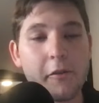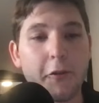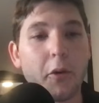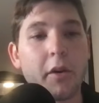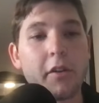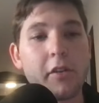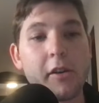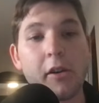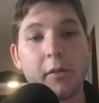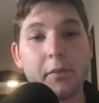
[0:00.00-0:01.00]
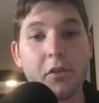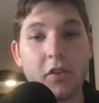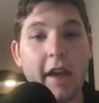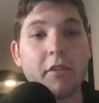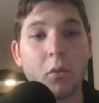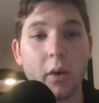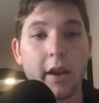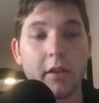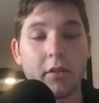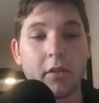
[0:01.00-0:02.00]
for the 7
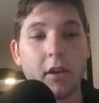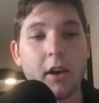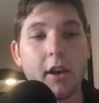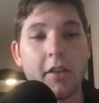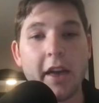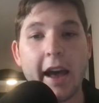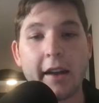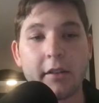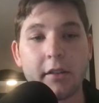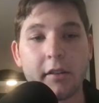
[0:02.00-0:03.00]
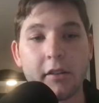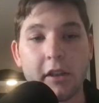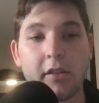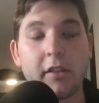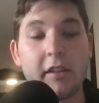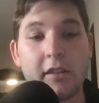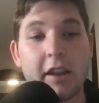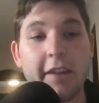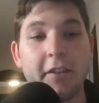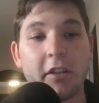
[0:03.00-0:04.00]
weeks that this
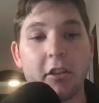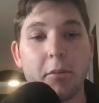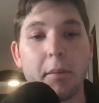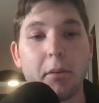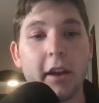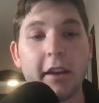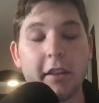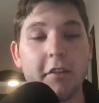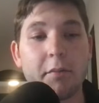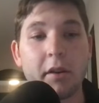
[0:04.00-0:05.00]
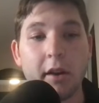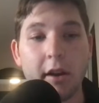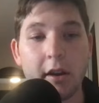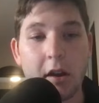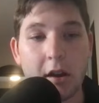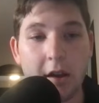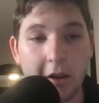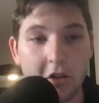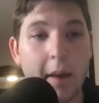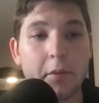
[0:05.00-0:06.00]
defense has been playing, they've been
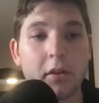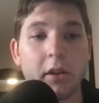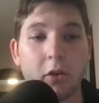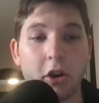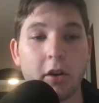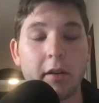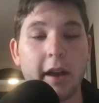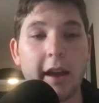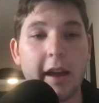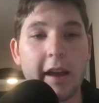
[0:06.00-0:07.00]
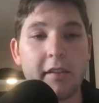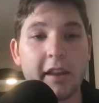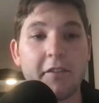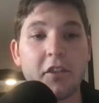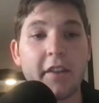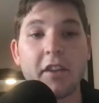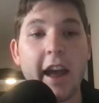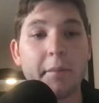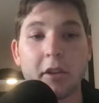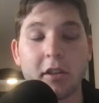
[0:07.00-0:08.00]
exceptionally good, and they've
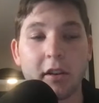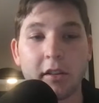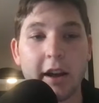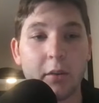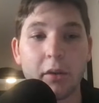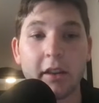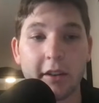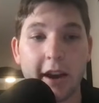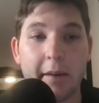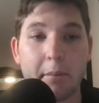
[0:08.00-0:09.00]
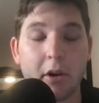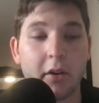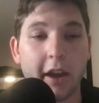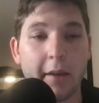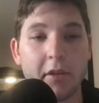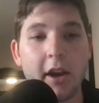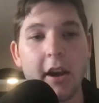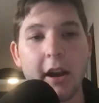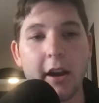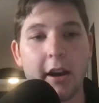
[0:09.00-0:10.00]
kept us in a lot of really tight ball games.
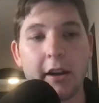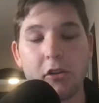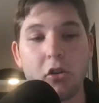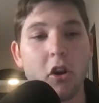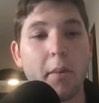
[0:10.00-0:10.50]
You go